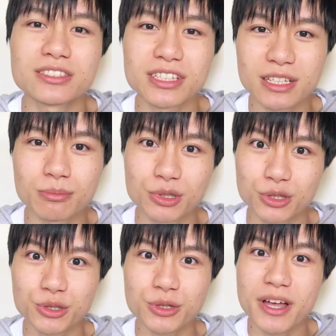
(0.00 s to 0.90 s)

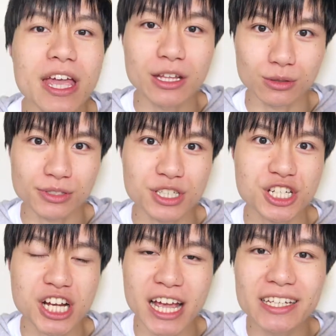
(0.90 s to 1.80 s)
CNBLUE, and also
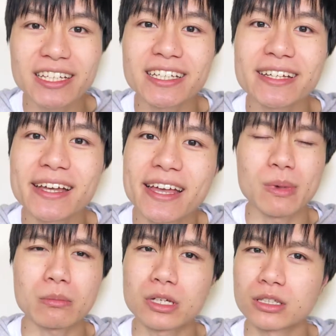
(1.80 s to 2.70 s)
SHINee,
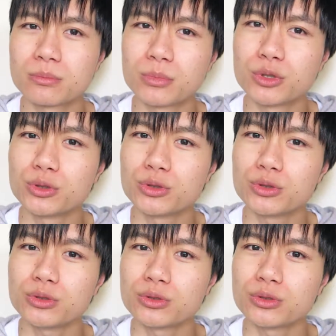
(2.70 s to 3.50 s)
Mamamoo,